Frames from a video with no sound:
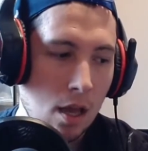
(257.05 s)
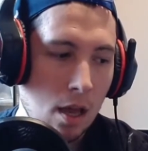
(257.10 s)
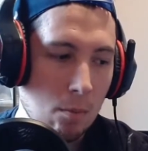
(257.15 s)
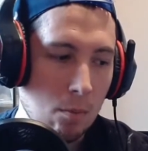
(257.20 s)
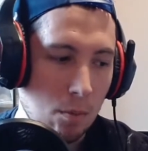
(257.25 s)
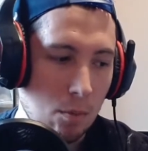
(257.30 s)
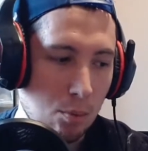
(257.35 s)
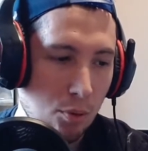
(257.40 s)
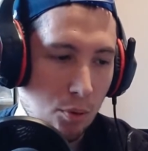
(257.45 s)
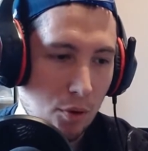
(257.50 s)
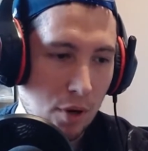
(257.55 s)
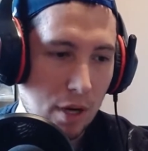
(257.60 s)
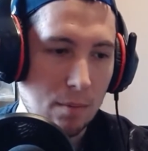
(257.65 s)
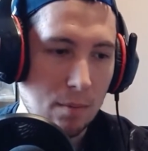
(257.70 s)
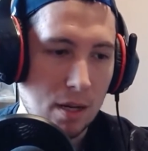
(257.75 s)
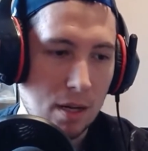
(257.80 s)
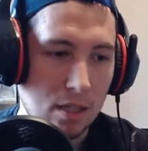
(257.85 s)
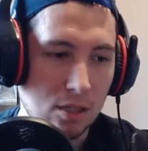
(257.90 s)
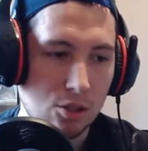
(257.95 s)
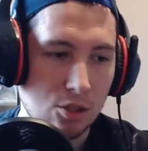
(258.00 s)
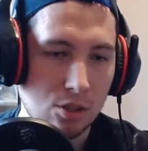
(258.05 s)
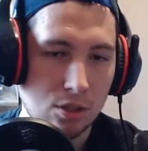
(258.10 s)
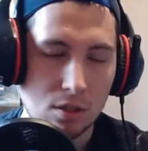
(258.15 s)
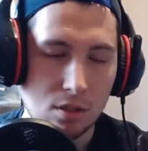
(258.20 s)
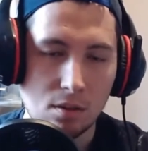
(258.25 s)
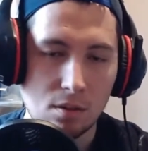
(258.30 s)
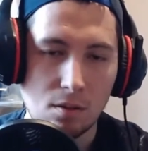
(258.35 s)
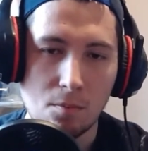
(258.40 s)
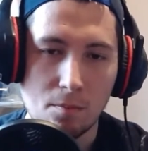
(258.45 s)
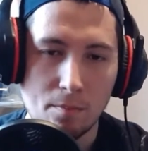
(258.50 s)
but pretty much
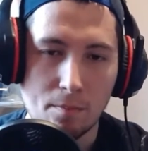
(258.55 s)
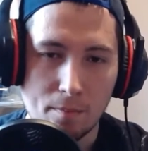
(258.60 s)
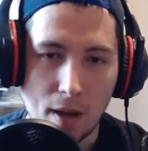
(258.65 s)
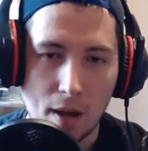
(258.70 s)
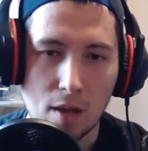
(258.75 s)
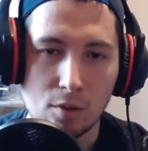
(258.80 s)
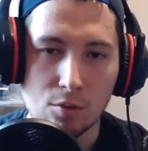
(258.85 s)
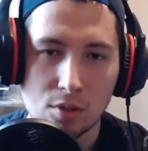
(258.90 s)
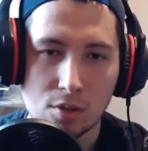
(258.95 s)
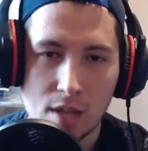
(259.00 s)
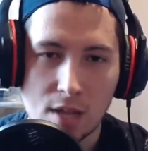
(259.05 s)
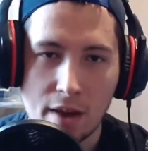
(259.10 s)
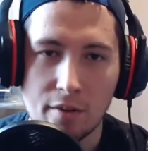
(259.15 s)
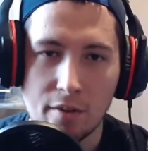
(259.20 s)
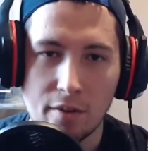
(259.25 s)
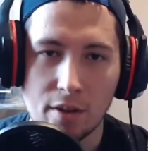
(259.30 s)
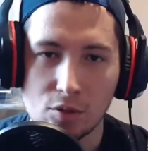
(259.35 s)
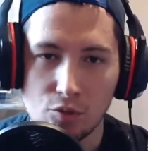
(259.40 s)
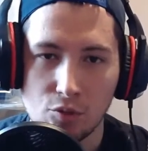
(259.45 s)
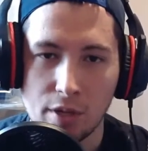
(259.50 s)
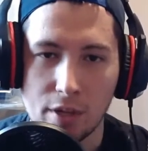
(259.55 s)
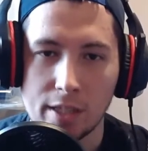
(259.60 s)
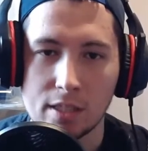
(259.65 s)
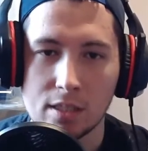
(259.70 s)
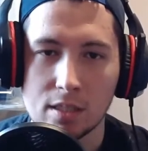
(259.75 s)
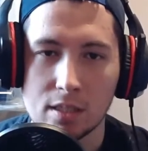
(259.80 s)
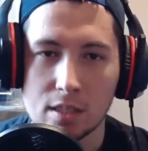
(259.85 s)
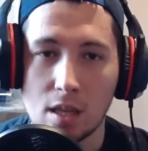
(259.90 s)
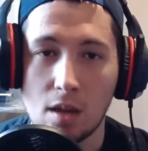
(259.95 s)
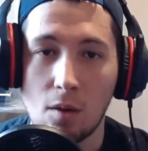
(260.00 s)
most
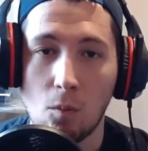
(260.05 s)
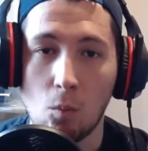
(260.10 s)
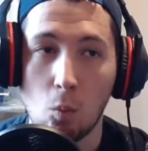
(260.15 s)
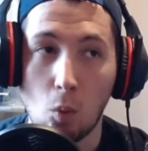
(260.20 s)
territories that